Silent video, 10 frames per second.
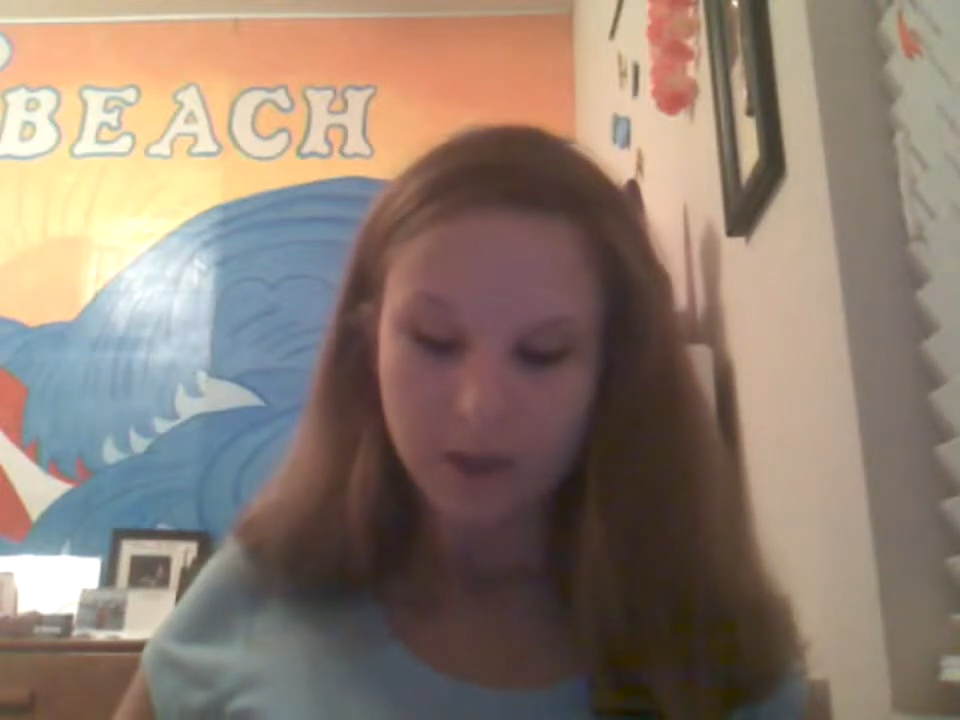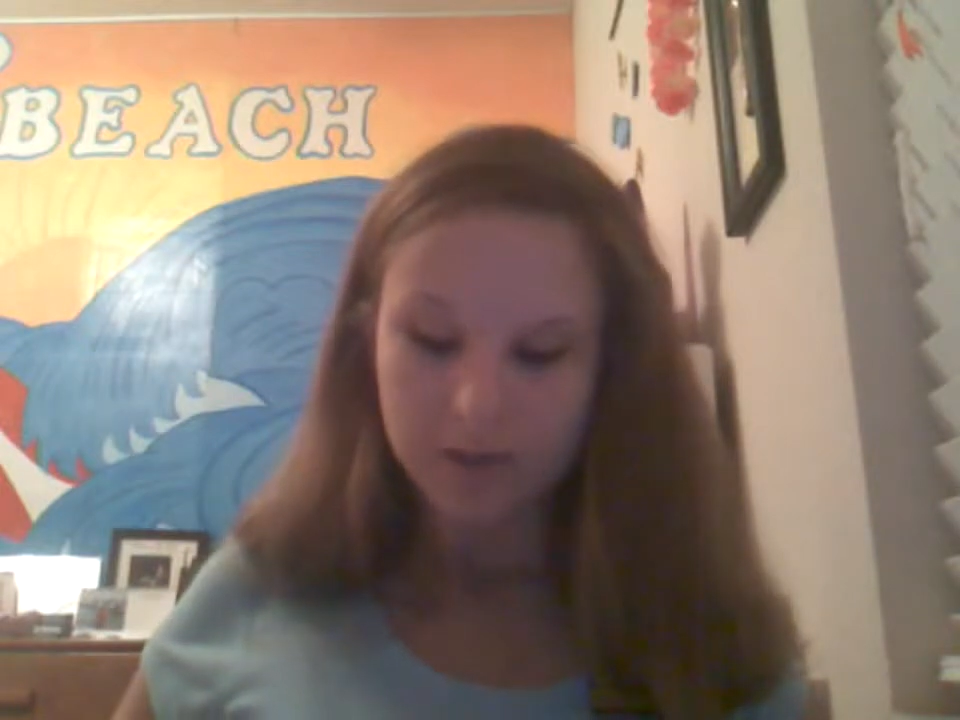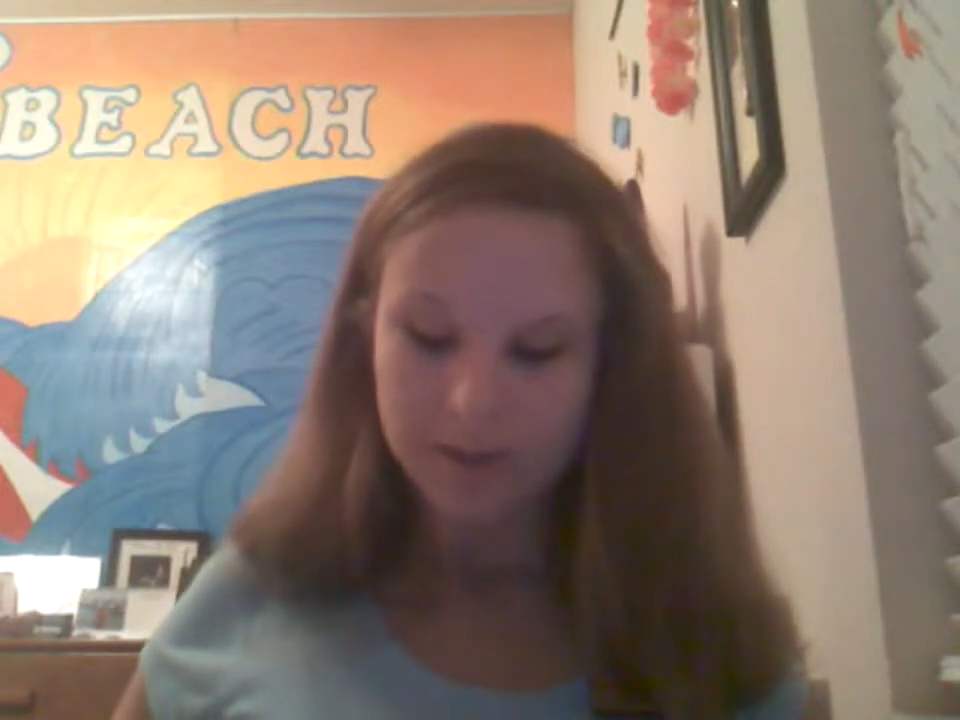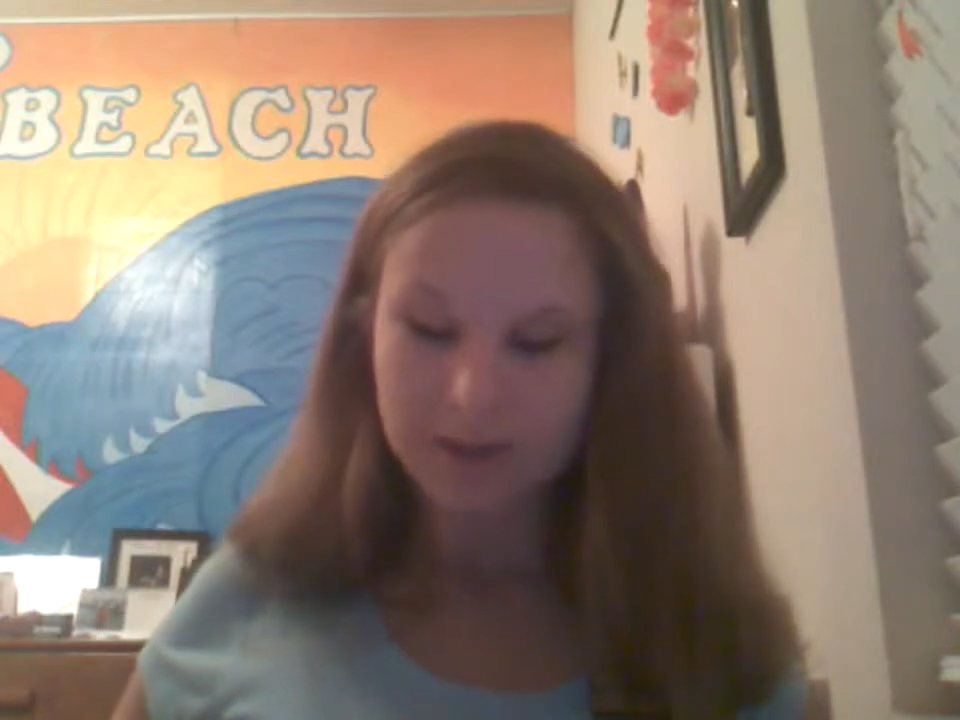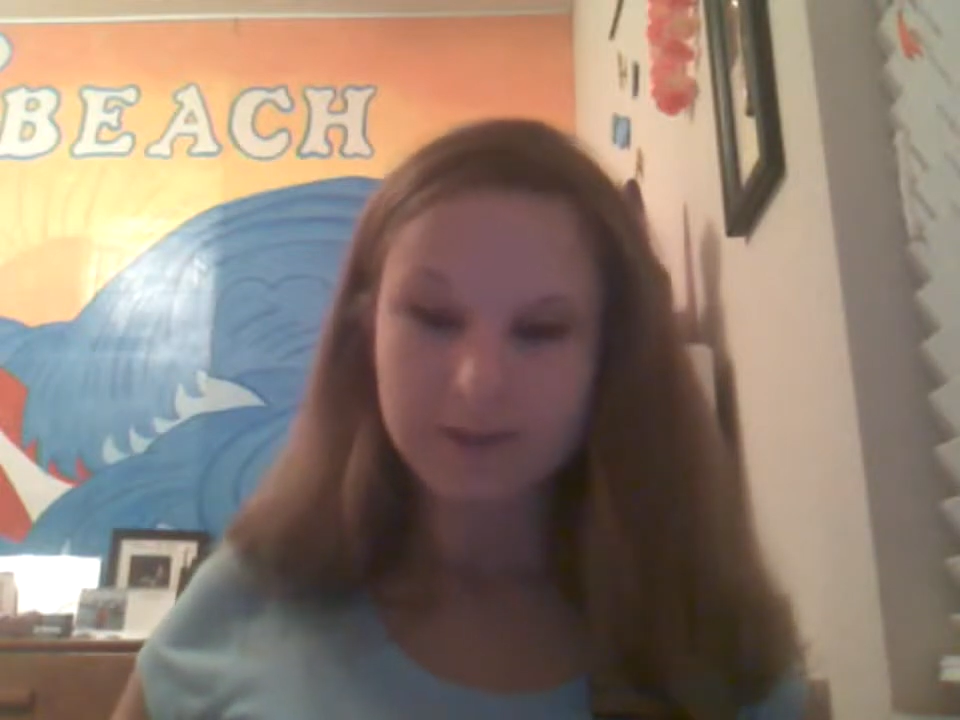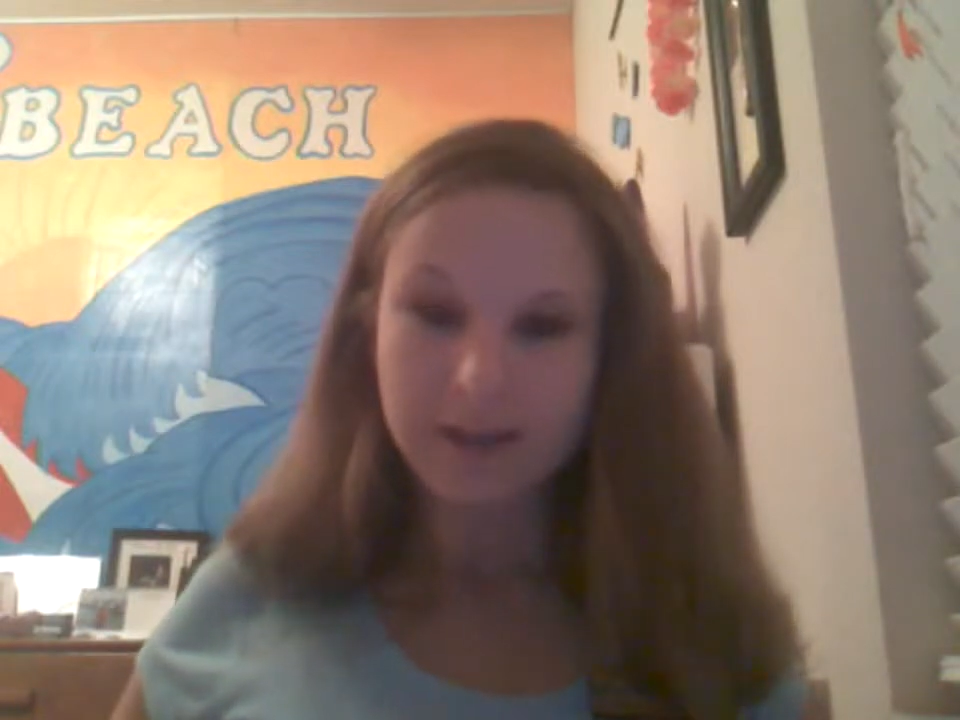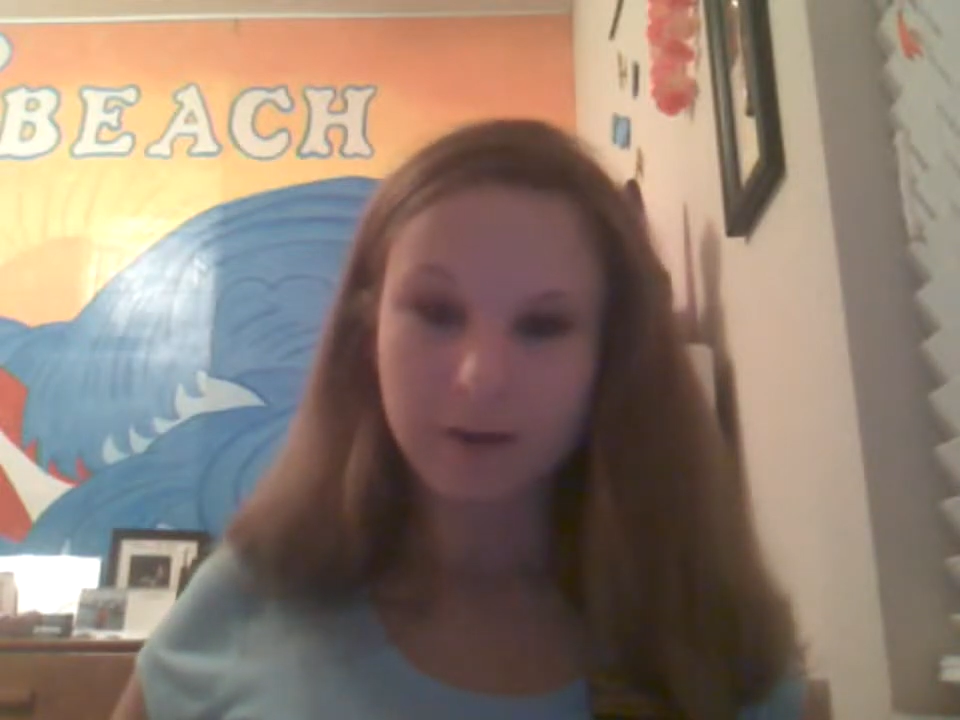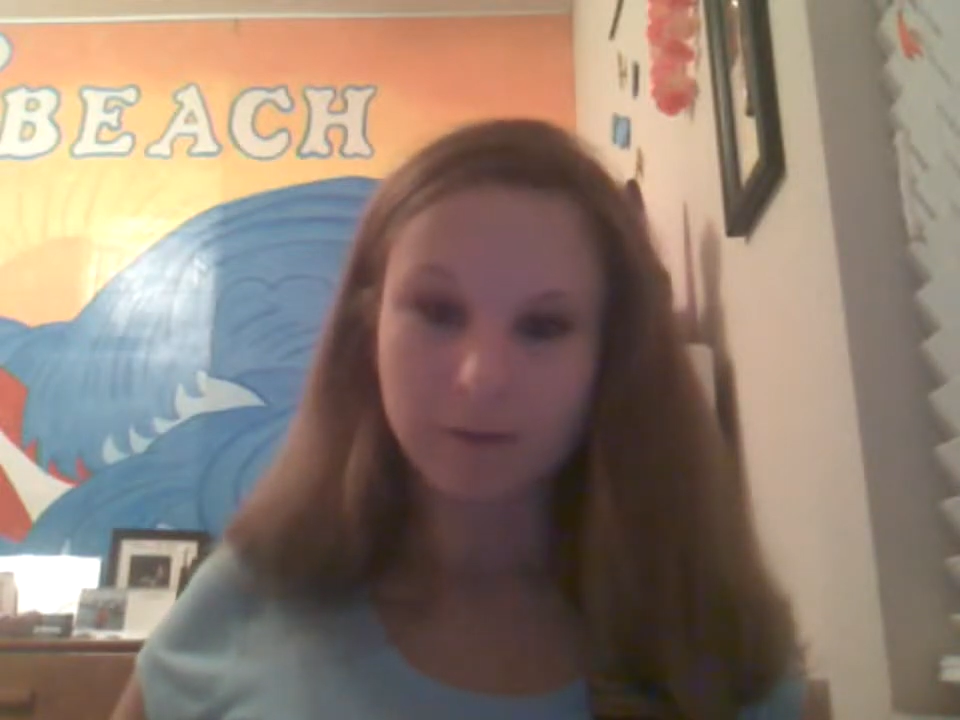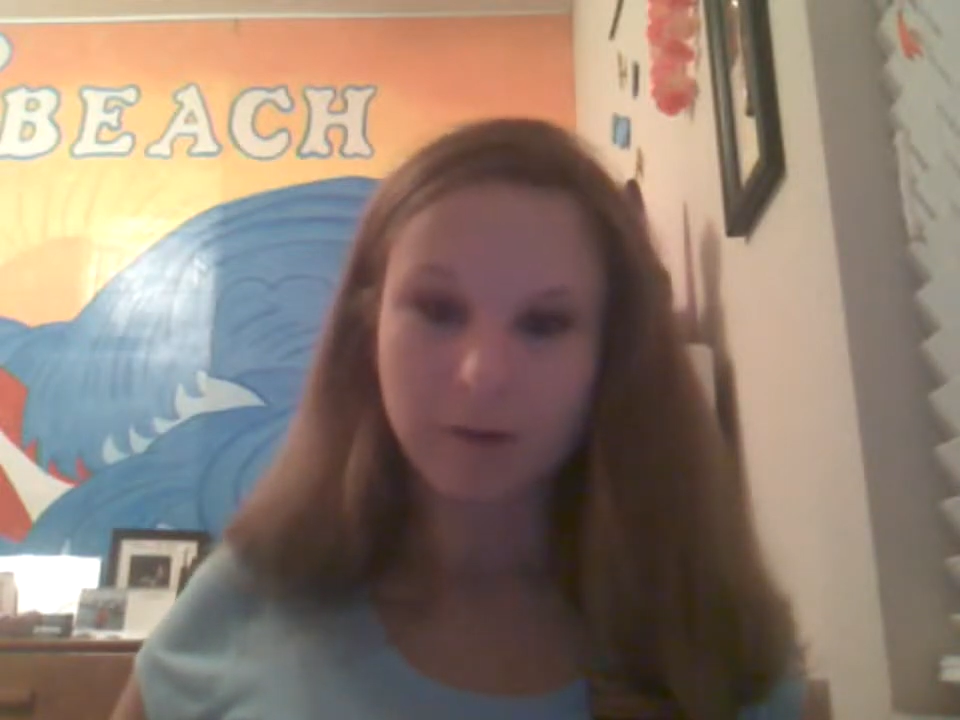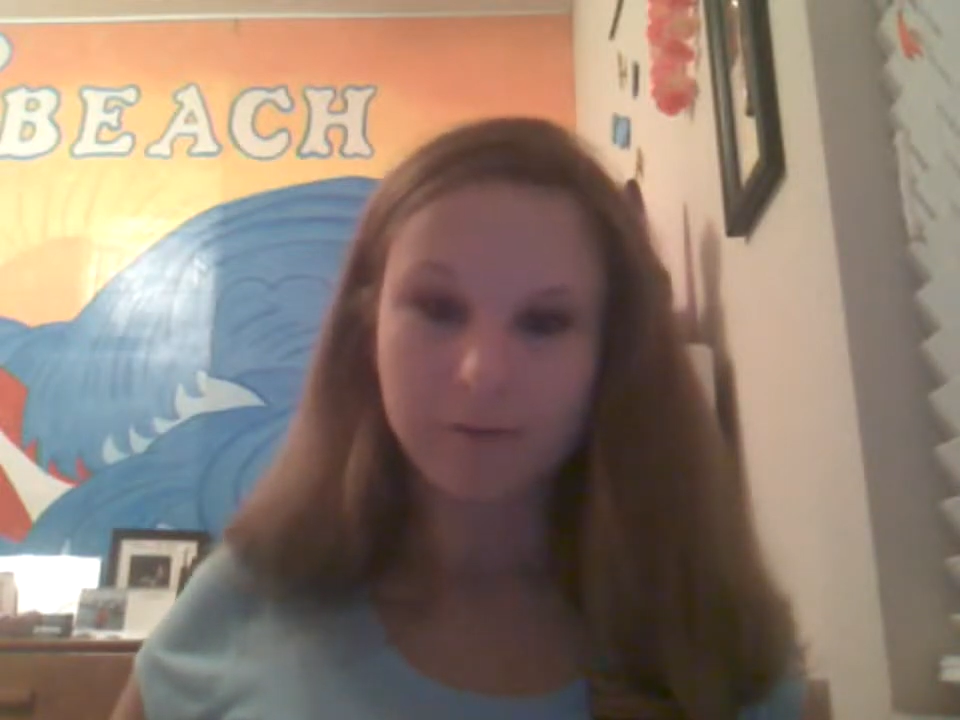things that
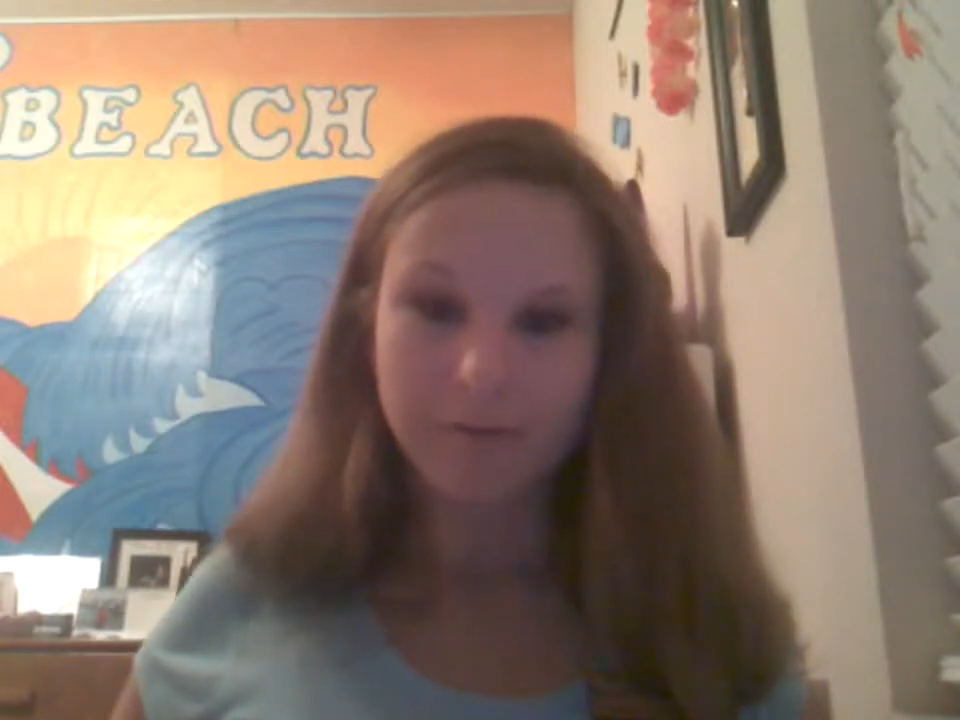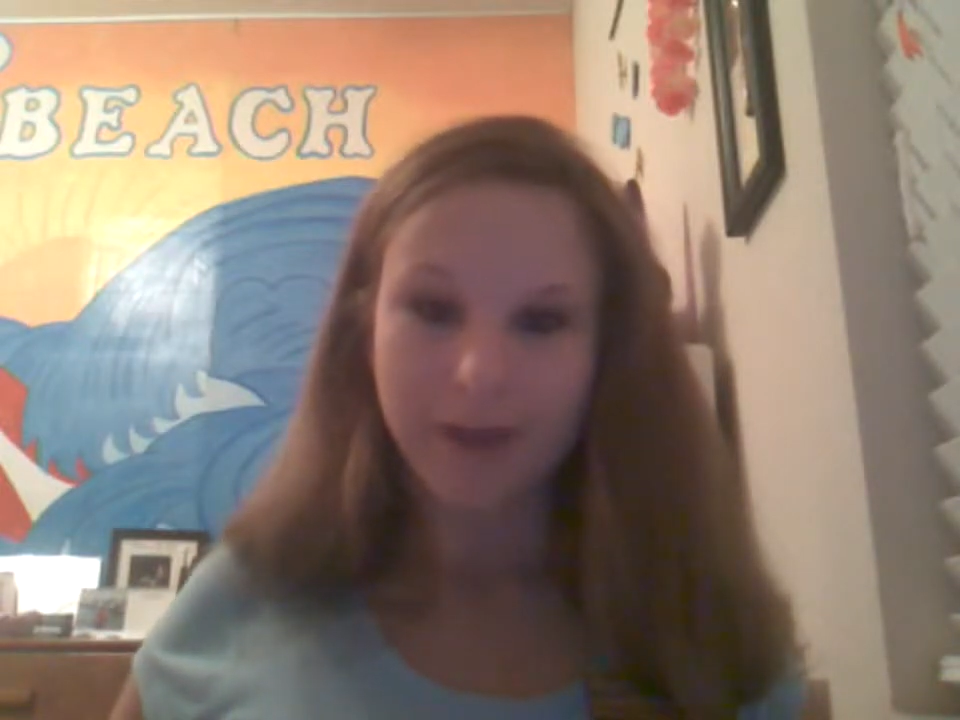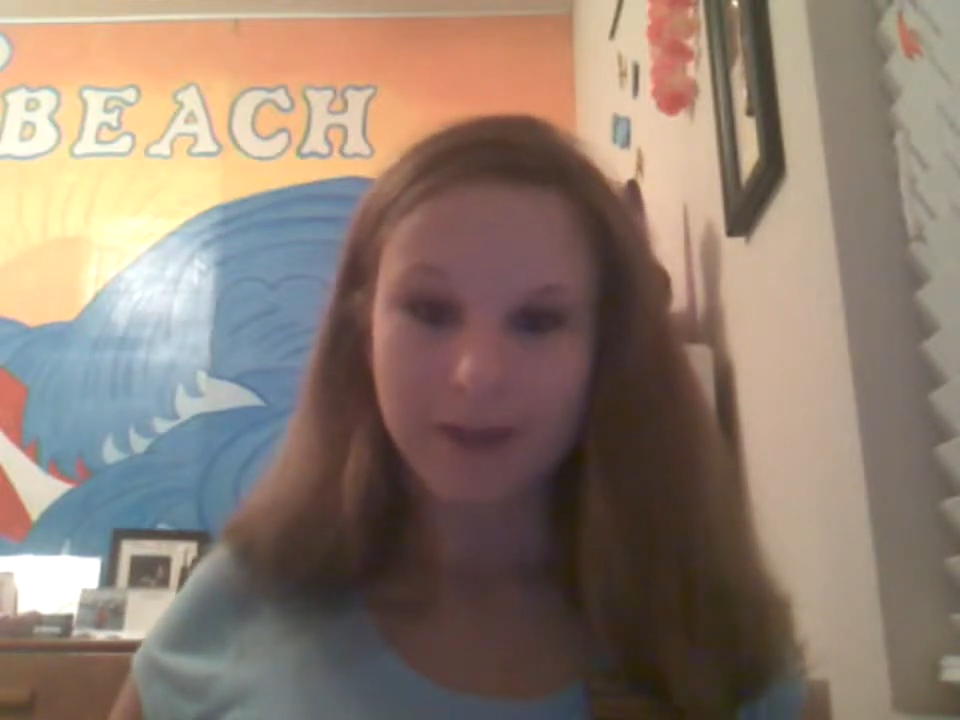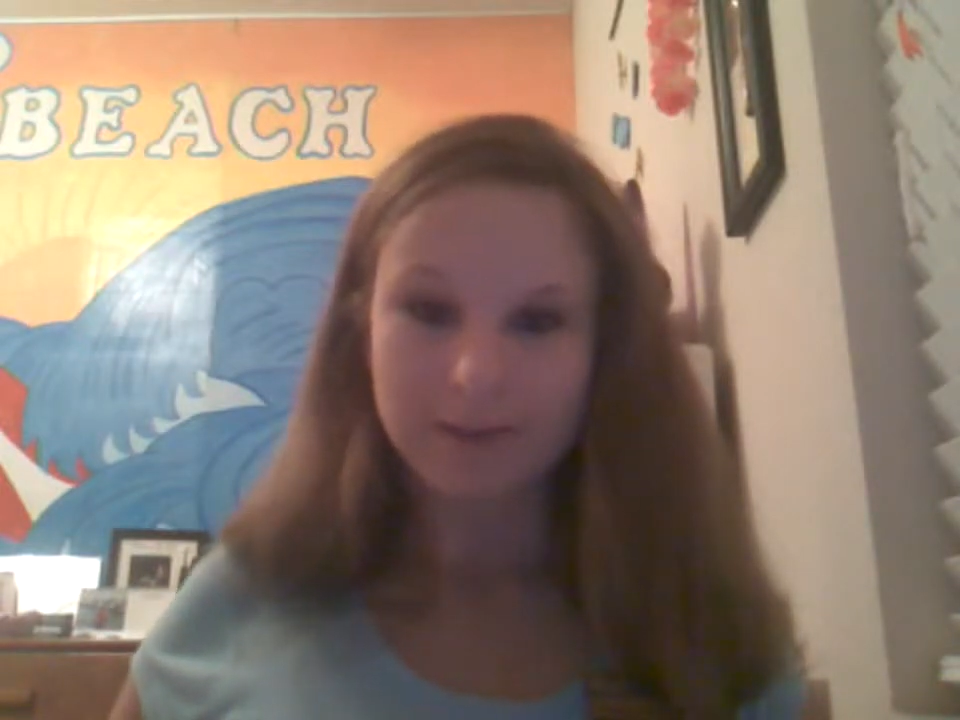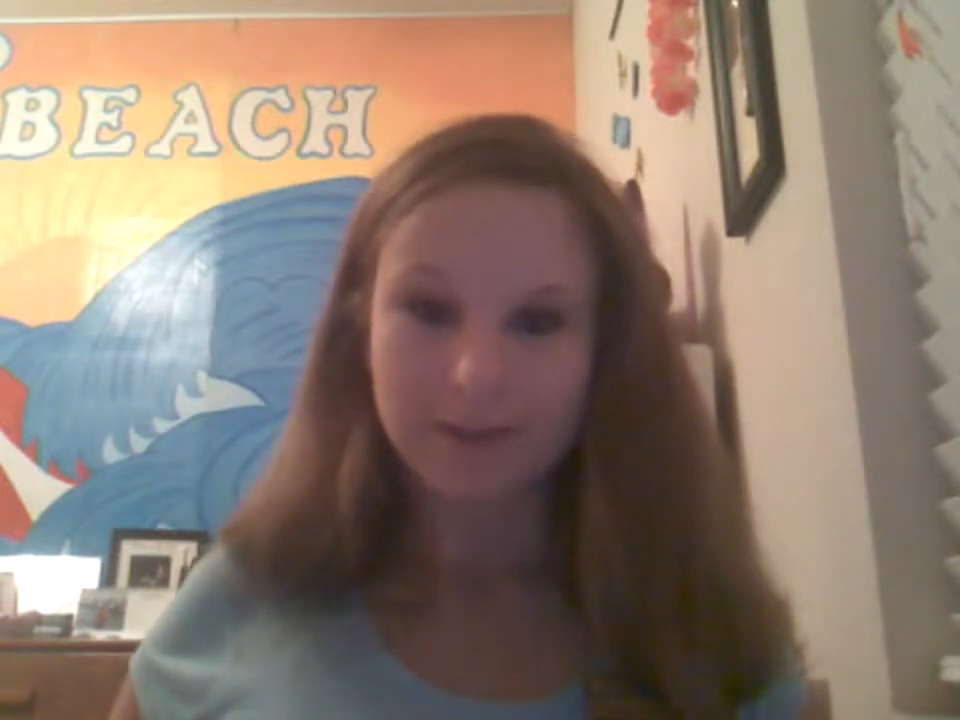grow fast,